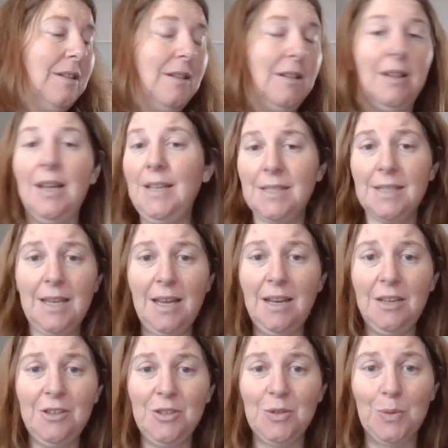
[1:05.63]
let's get
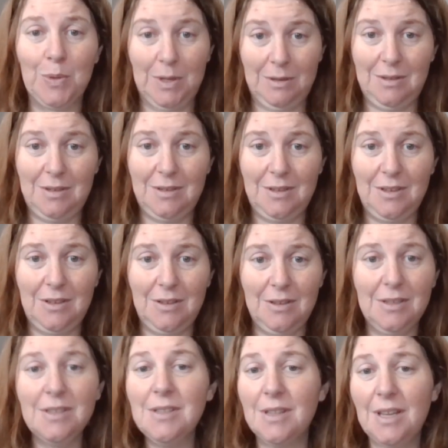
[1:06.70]
into it
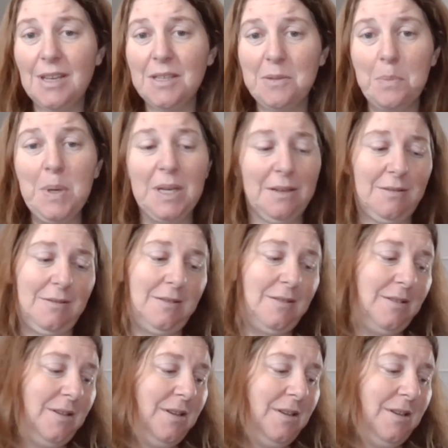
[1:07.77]
because there's a bit.